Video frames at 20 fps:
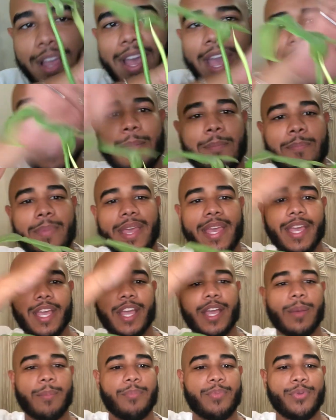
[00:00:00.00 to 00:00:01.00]
a
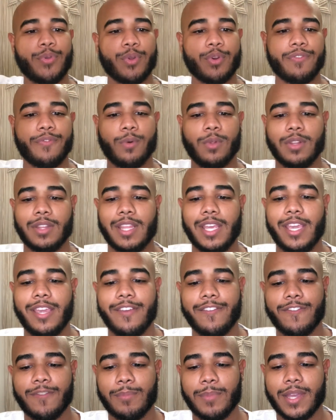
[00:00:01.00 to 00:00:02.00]
big, beautiful
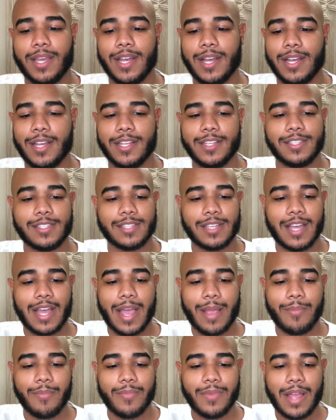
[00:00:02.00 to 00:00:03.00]
leaf because
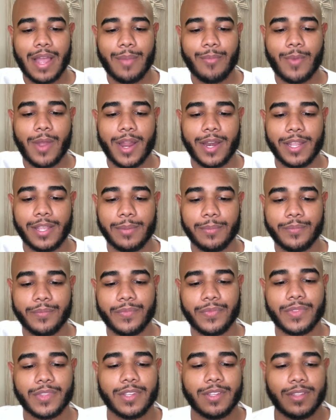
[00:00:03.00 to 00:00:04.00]
I'm ready.
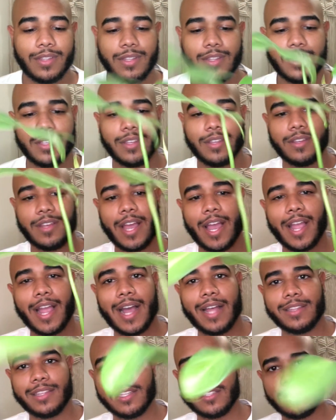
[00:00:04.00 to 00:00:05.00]
I
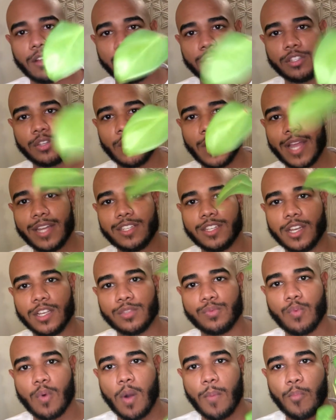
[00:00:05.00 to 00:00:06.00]
got this also at
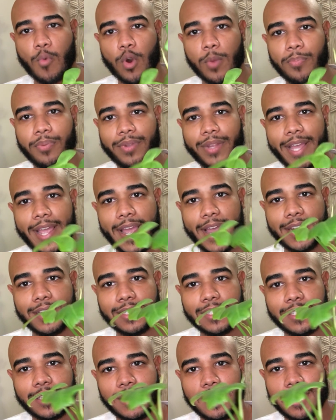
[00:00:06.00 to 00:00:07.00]
Just One More
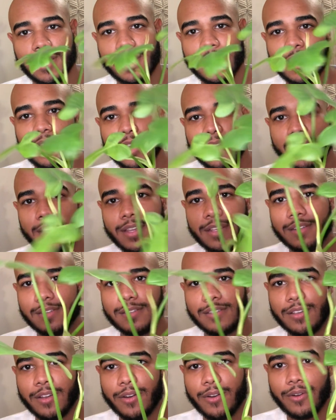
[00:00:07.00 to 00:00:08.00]
Plant.
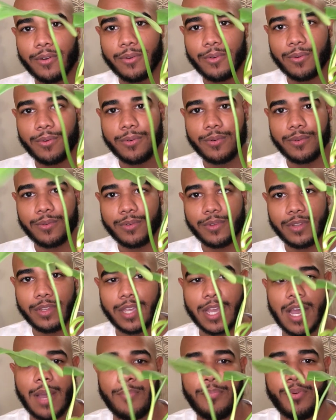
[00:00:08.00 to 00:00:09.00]
So
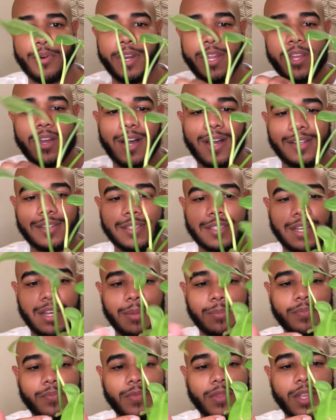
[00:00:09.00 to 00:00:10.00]
yeah, pretty
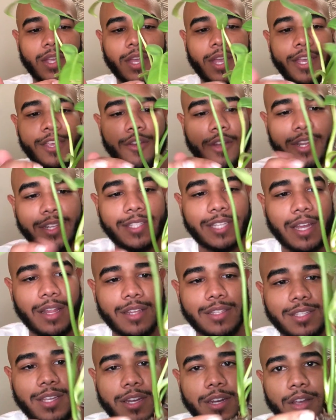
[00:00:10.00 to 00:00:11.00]
awesome. You can tell
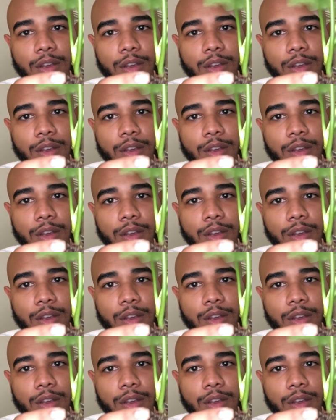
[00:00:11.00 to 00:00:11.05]
it's gonna